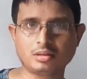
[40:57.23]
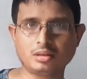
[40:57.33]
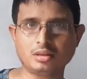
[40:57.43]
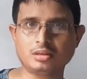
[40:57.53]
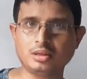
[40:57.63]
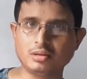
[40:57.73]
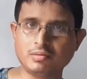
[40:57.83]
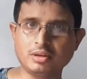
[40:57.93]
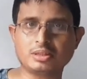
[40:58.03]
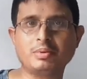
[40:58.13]
is
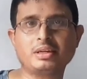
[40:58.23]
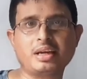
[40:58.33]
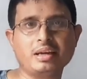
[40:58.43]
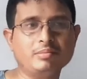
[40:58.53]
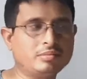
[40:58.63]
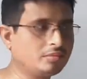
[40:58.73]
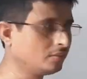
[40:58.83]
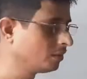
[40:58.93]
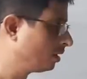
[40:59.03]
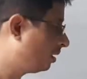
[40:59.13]
influenced by time,
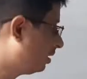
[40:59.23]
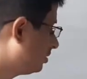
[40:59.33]
and